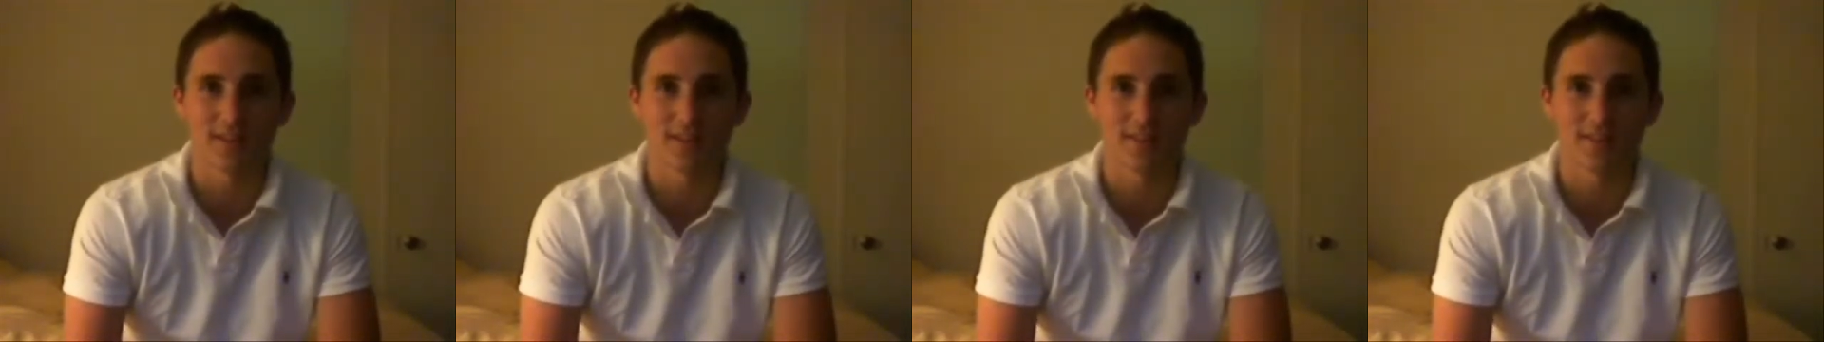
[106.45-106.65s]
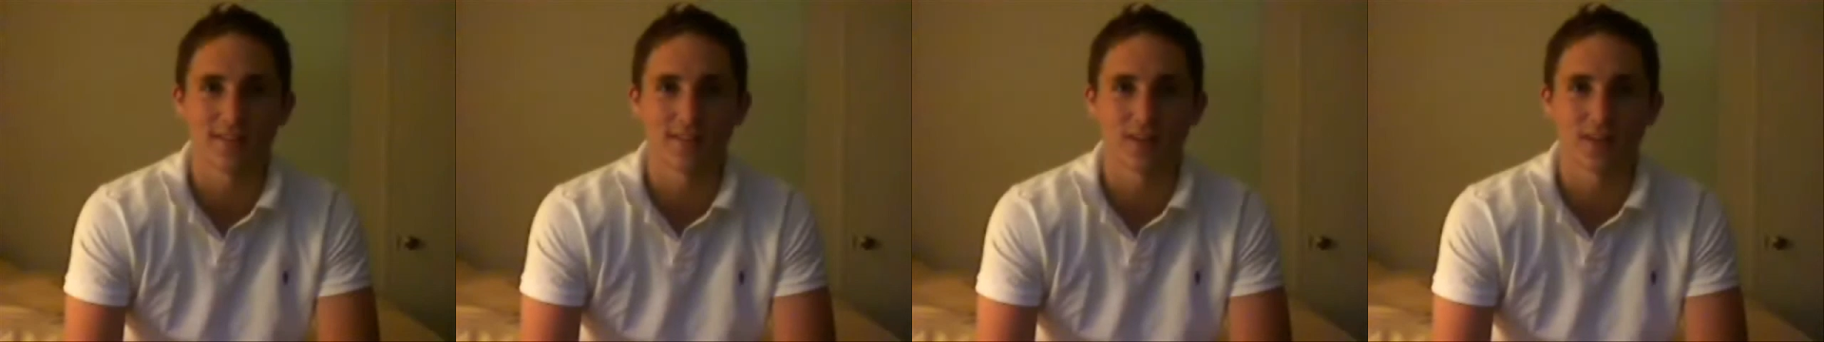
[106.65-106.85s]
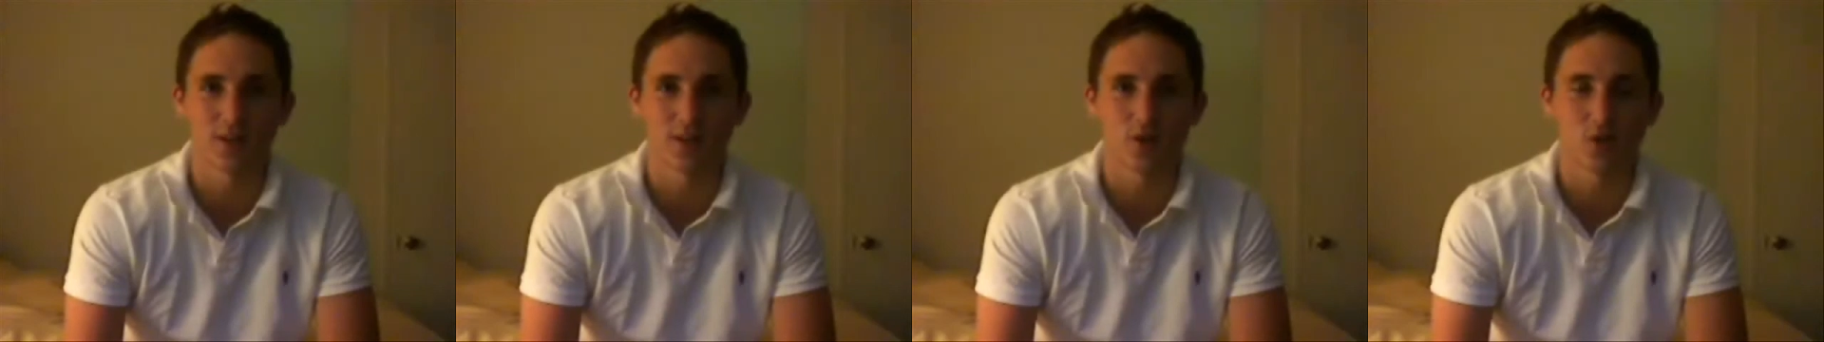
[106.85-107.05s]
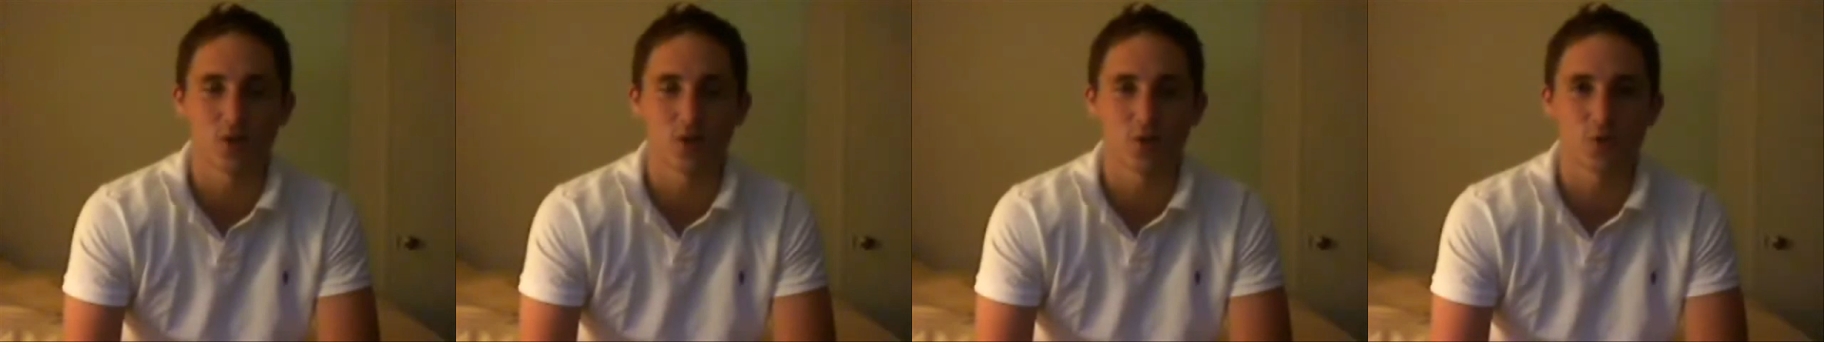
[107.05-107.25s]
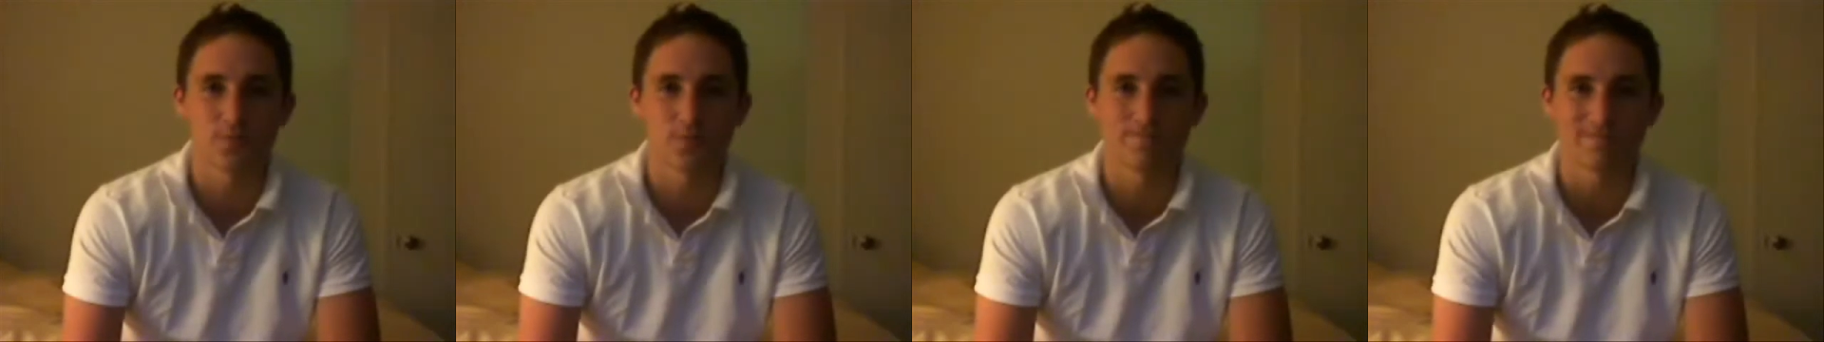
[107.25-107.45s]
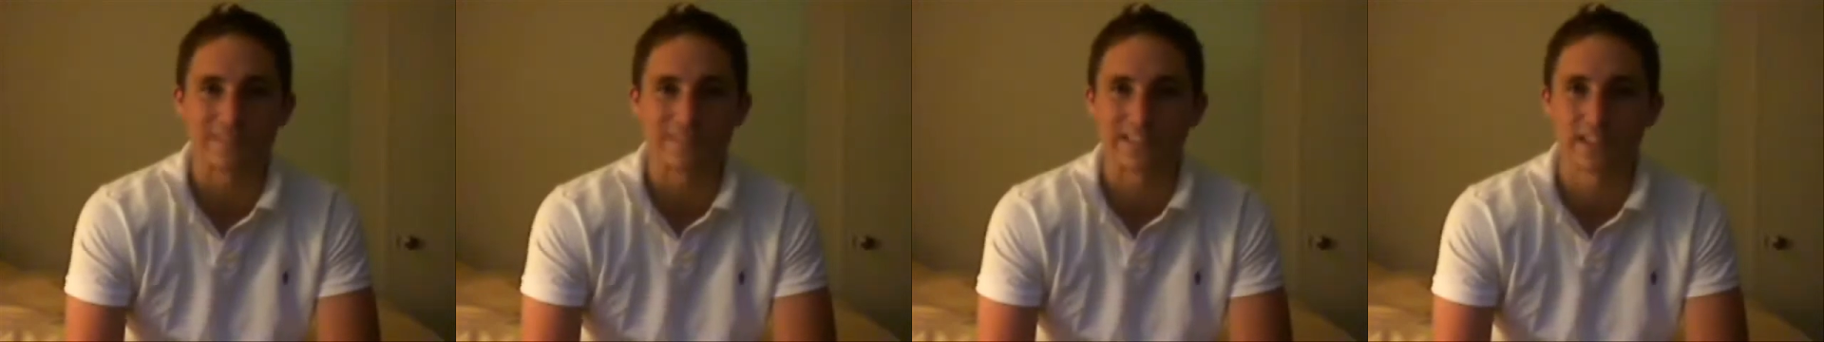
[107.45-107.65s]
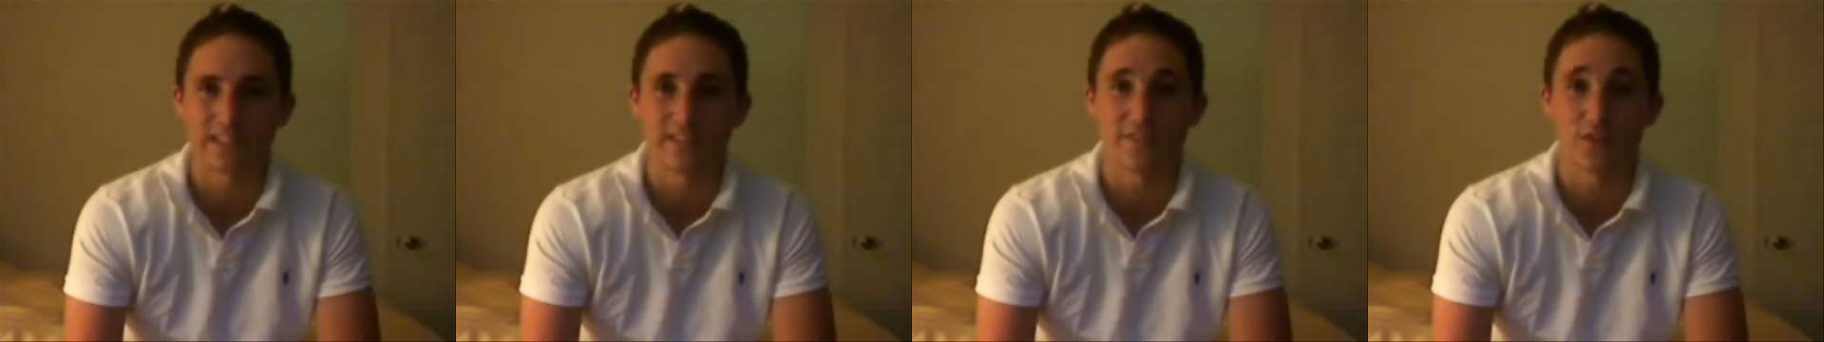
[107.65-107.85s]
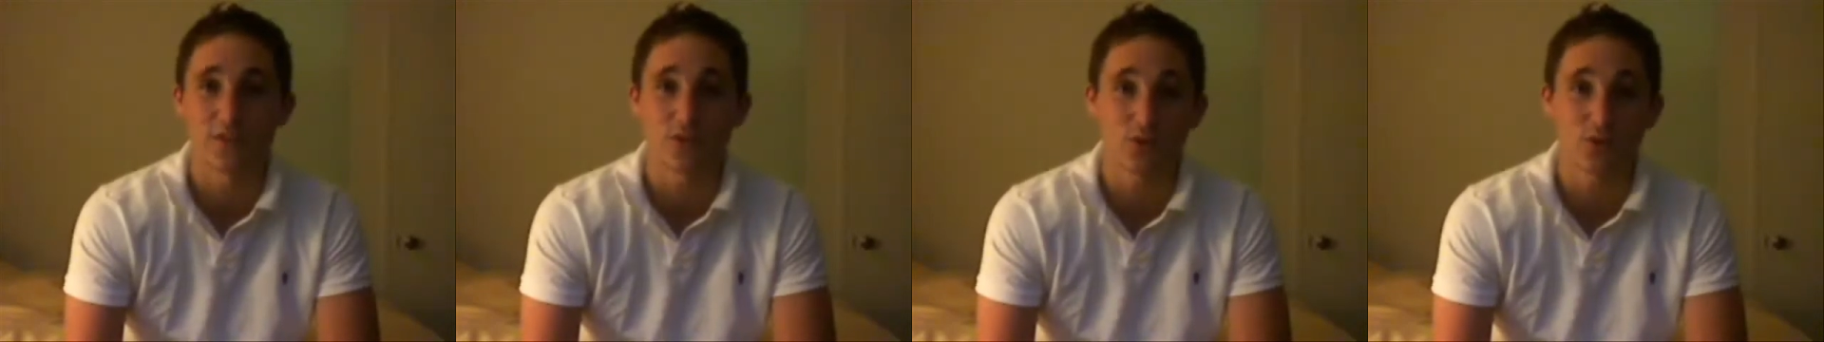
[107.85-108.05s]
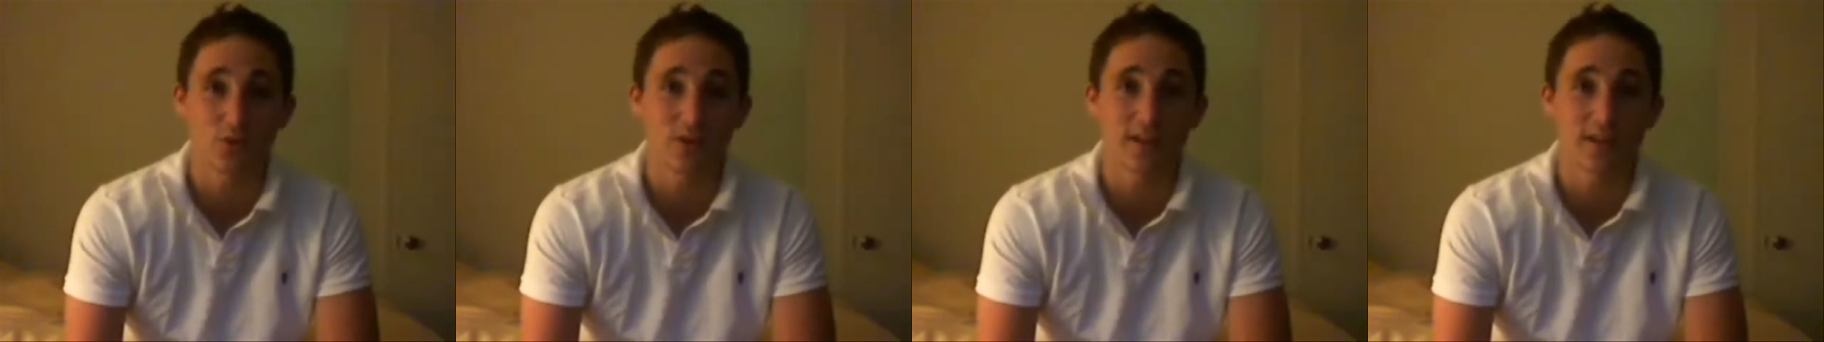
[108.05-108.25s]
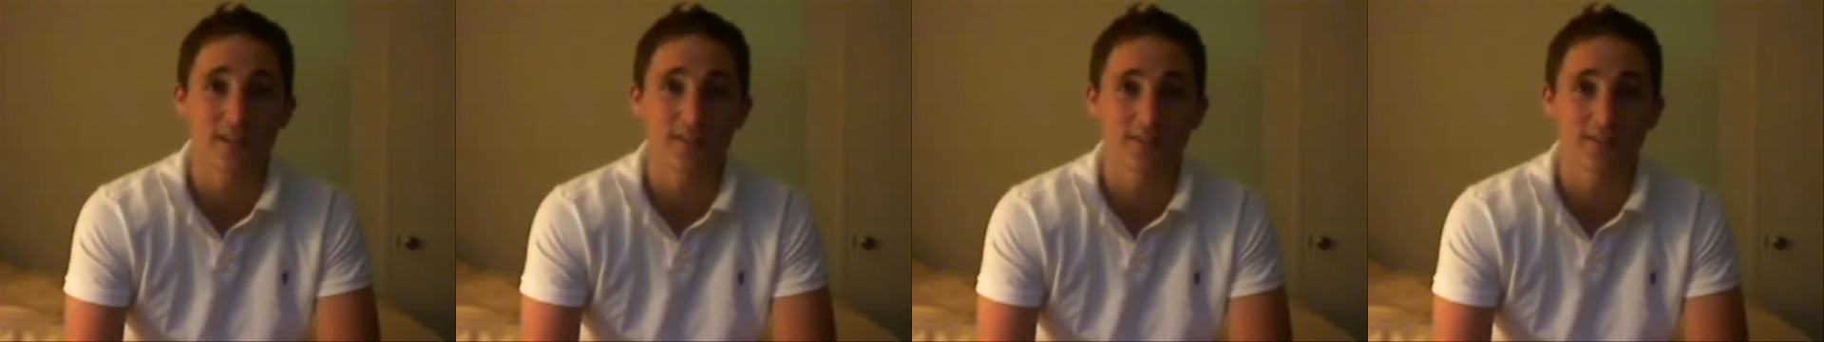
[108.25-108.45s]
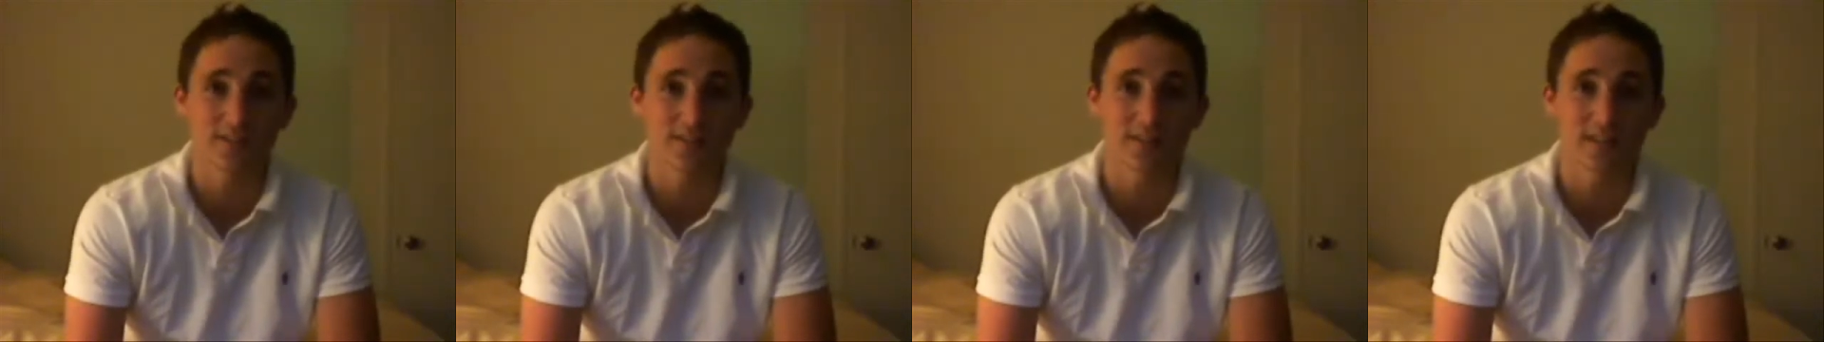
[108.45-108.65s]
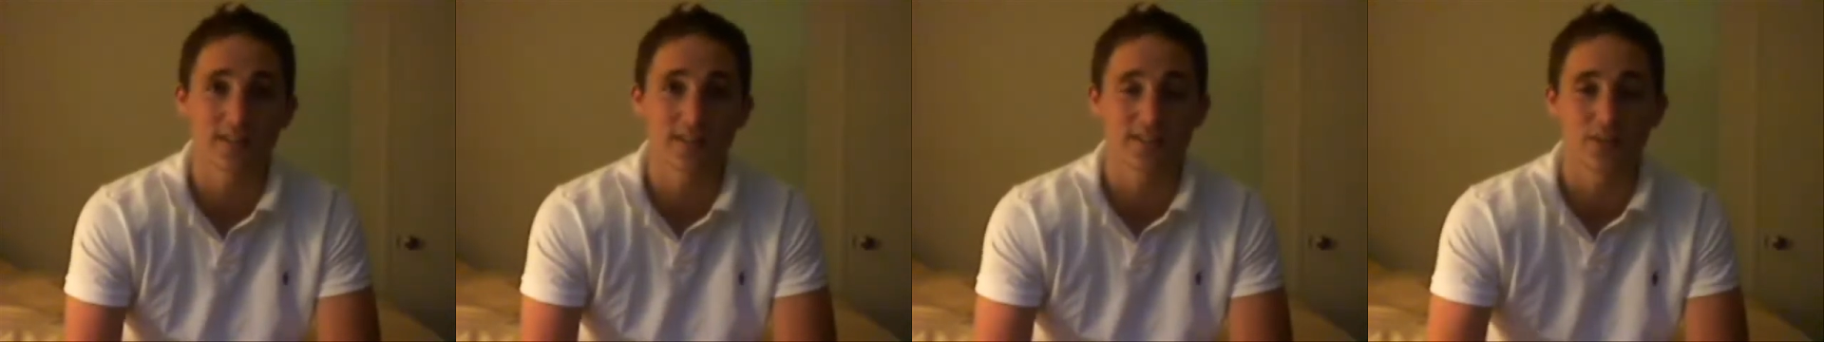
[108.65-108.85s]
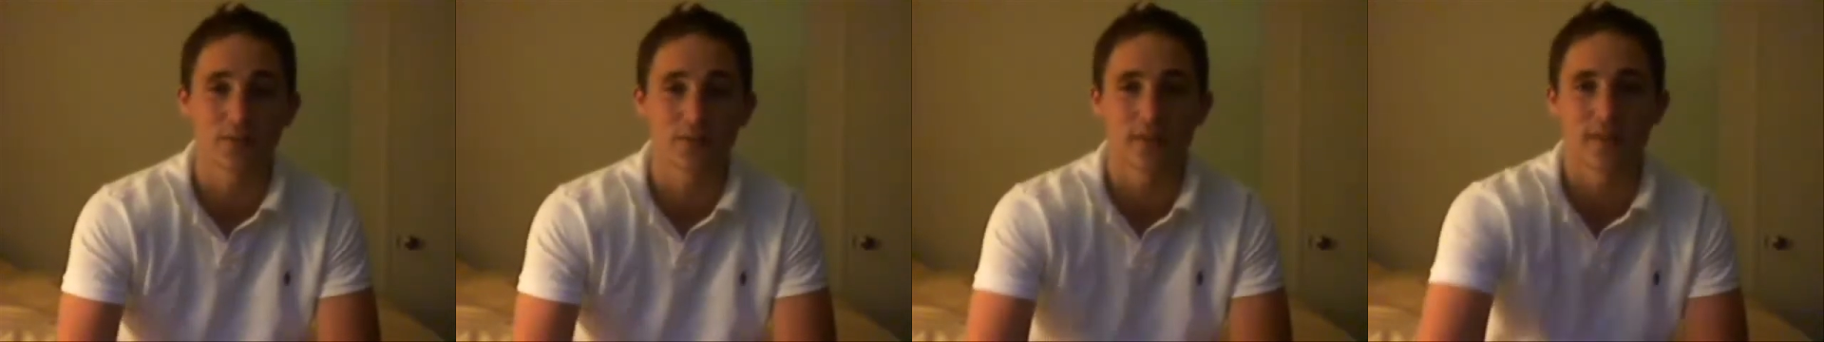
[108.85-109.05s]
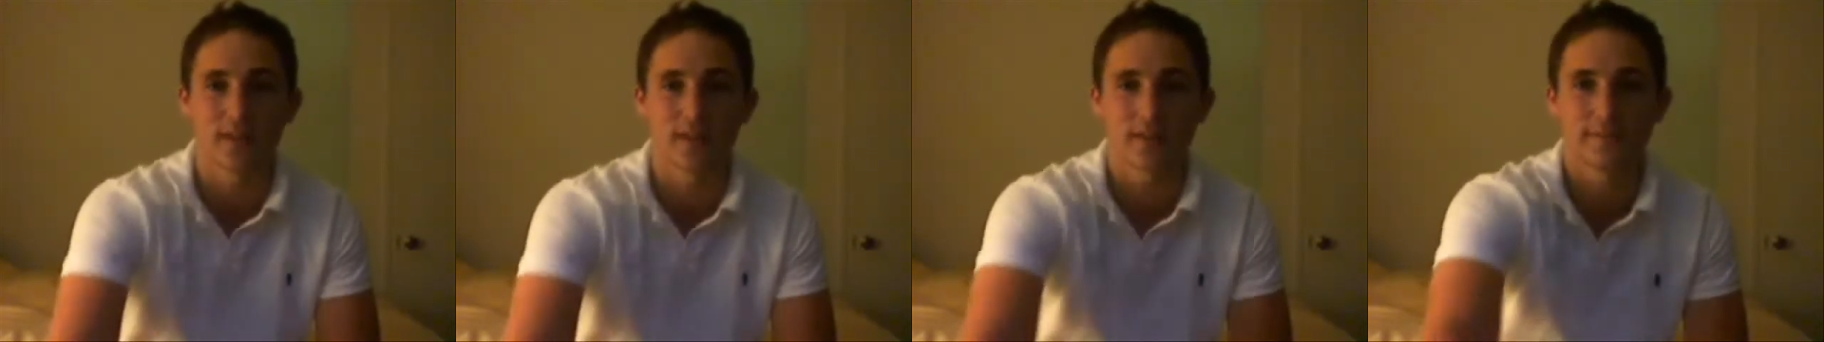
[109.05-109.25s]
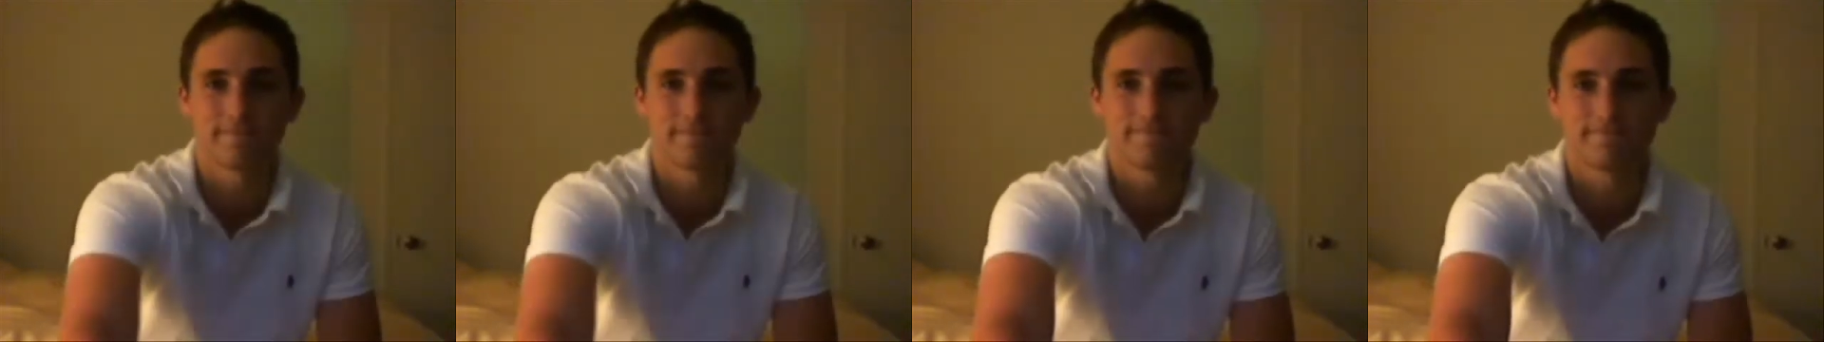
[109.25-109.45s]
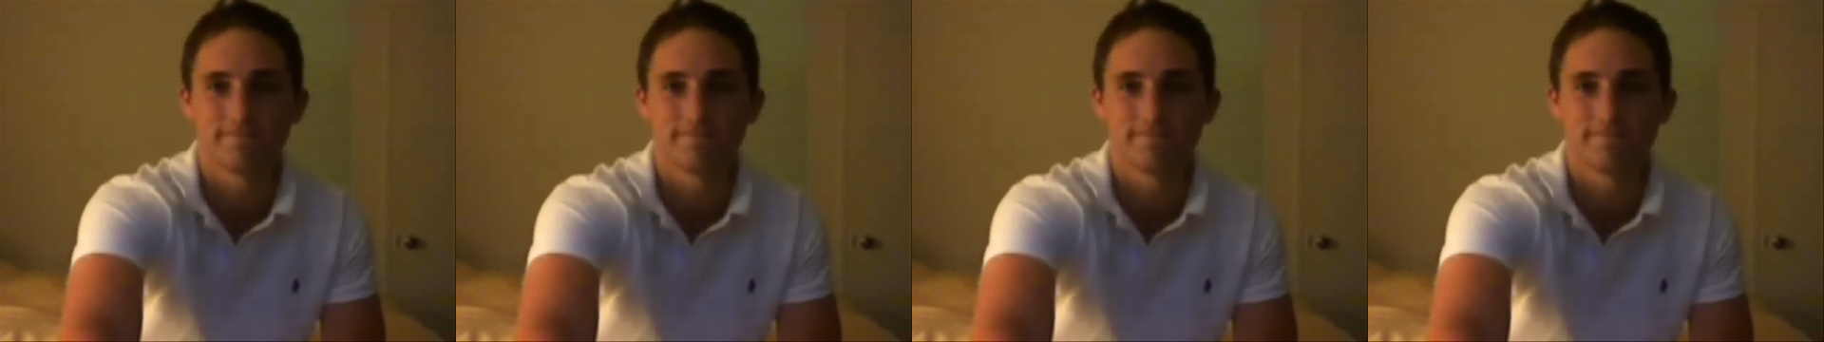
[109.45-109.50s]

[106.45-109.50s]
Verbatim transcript: So if you do, let us let us know what you think.